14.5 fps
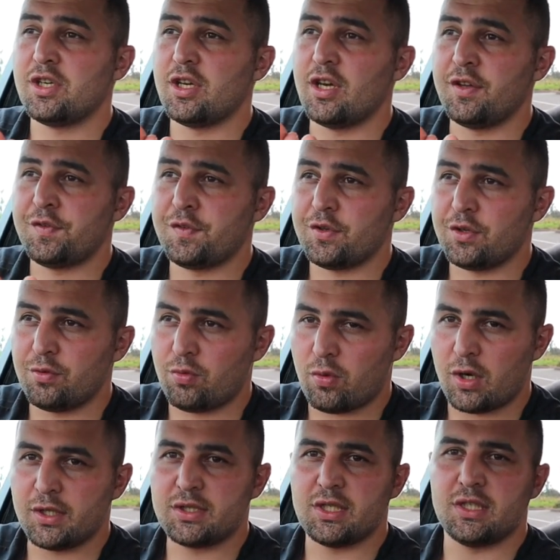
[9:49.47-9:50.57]
If you
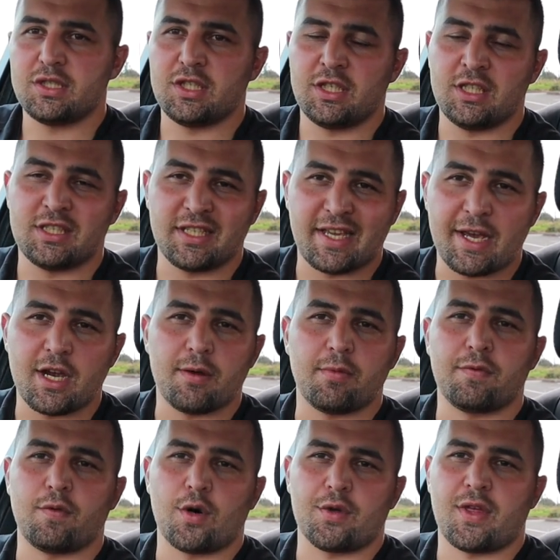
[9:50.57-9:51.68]
want it, you need to get here
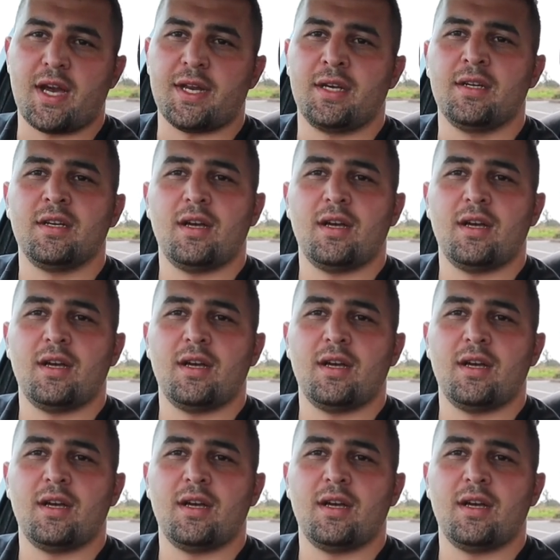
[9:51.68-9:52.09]
before that.